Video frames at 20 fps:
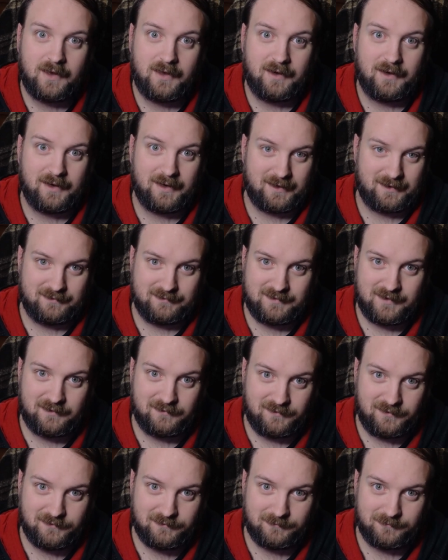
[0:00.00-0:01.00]
I can tell
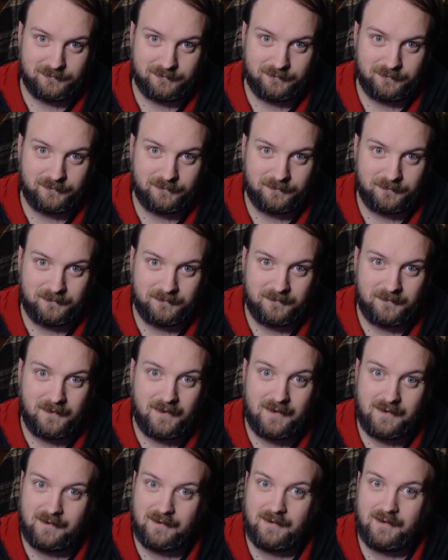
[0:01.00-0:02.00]
you,
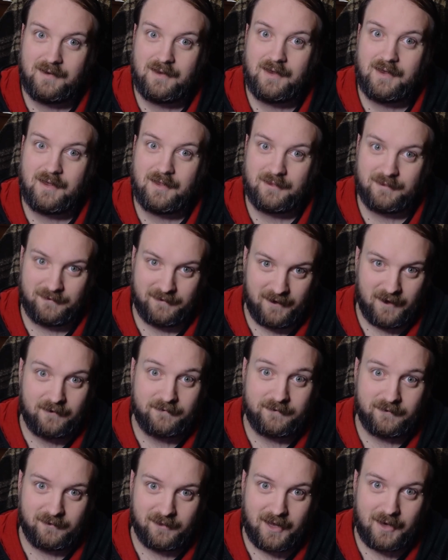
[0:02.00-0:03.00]
they're
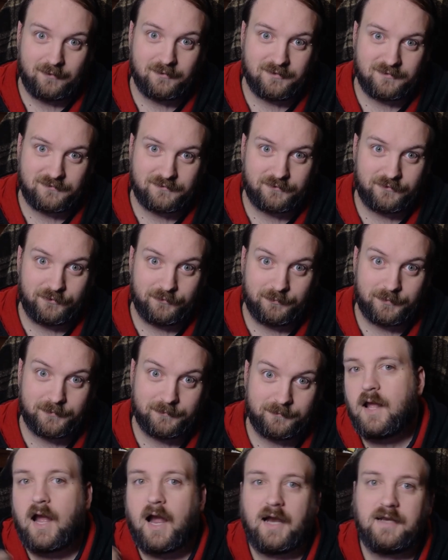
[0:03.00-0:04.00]
the loudest group.
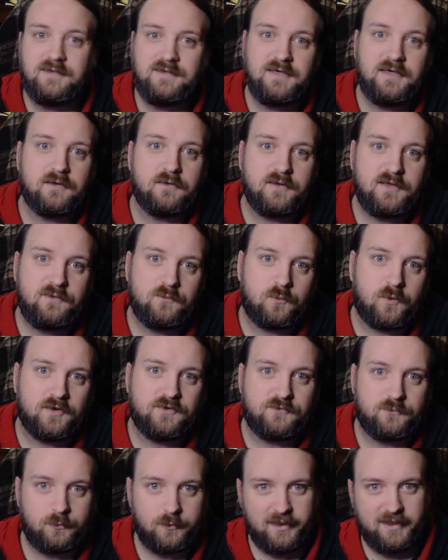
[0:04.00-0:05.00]
Ideally,
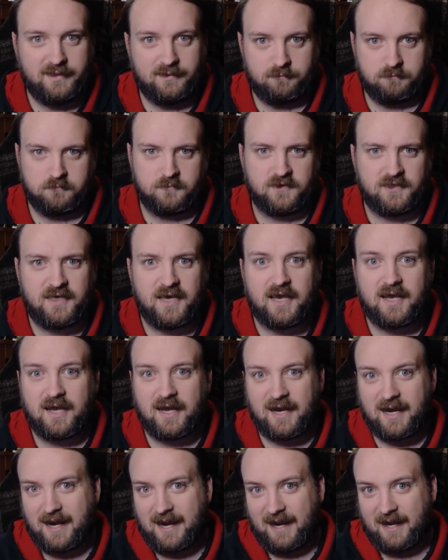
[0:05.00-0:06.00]
once we get a
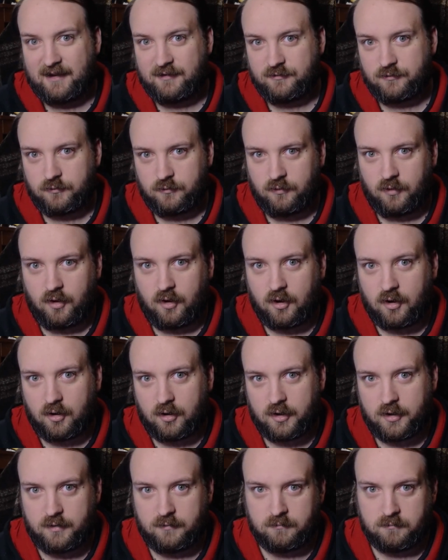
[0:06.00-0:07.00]
handle
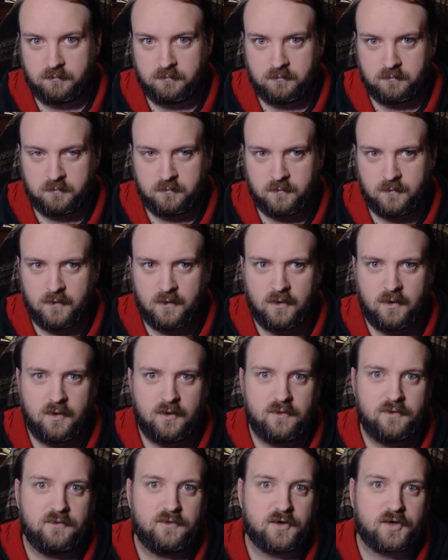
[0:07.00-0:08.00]
on
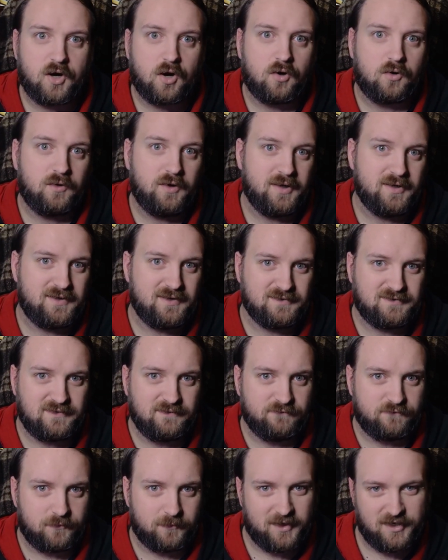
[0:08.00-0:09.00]
the current
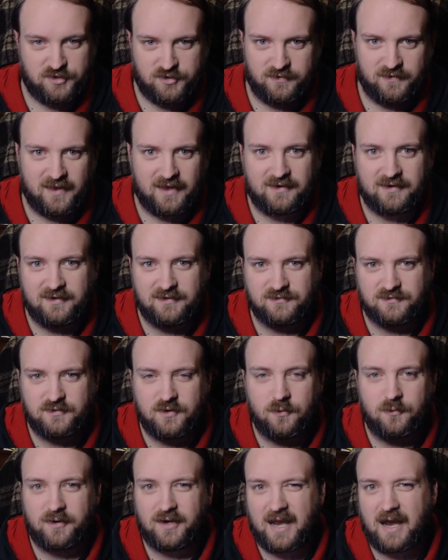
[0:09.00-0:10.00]
disinformation that is
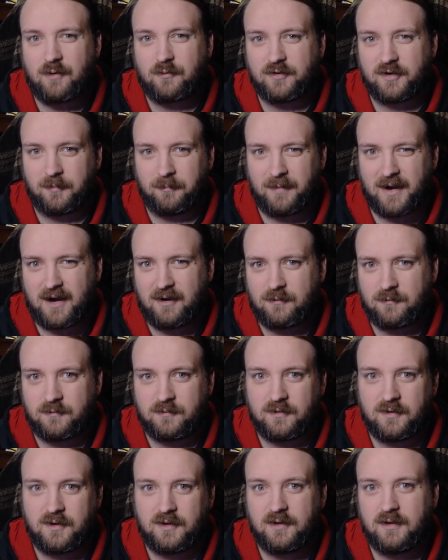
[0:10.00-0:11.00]
going out and about,
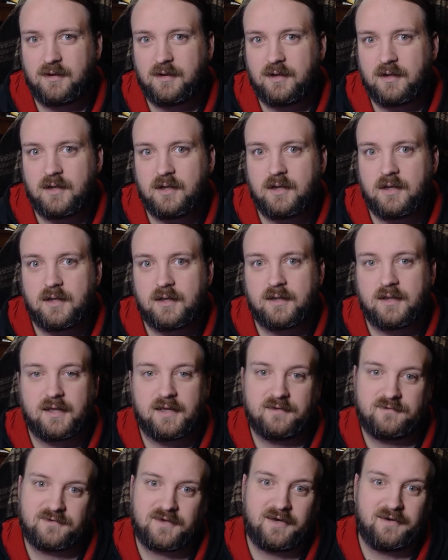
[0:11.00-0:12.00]

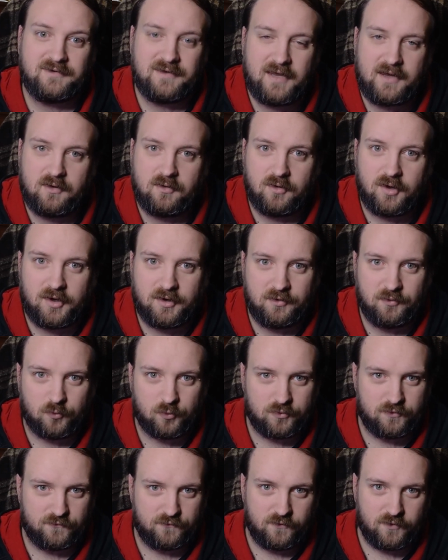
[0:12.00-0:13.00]
it's going to take a lot in
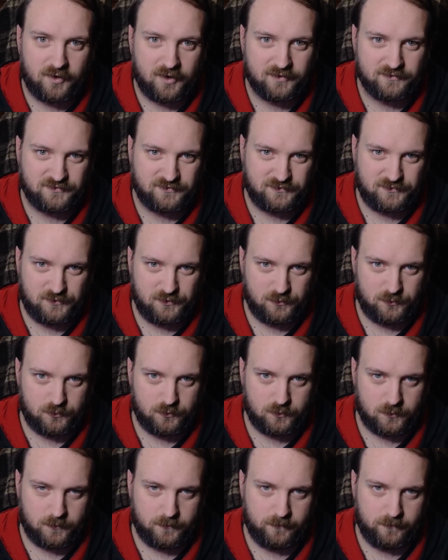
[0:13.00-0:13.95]
order for us to